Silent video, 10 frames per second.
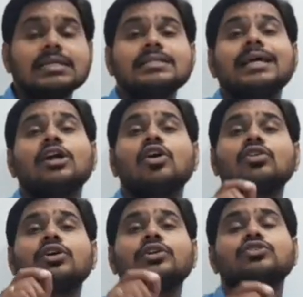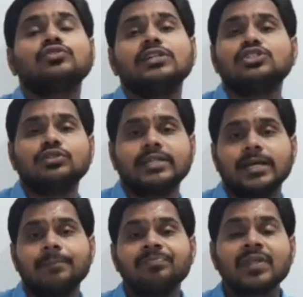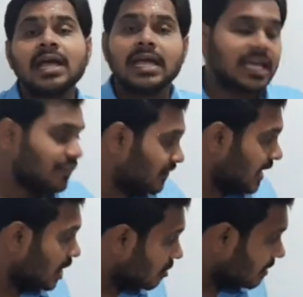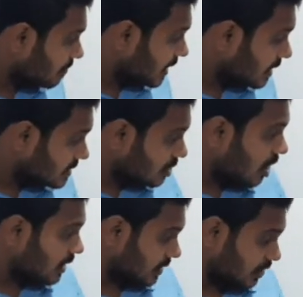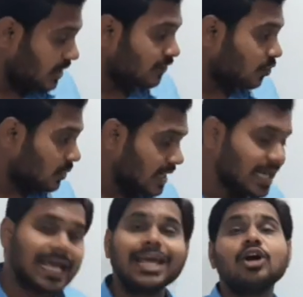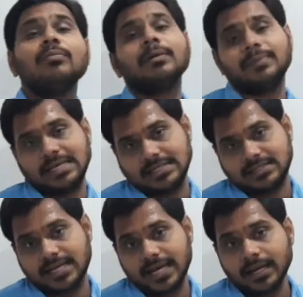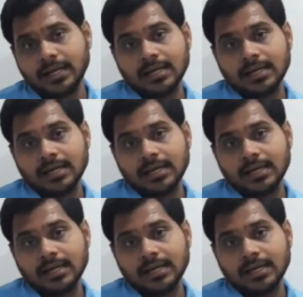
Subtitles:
is there or not, we should think. If A comma B is not, if only A comma B is there,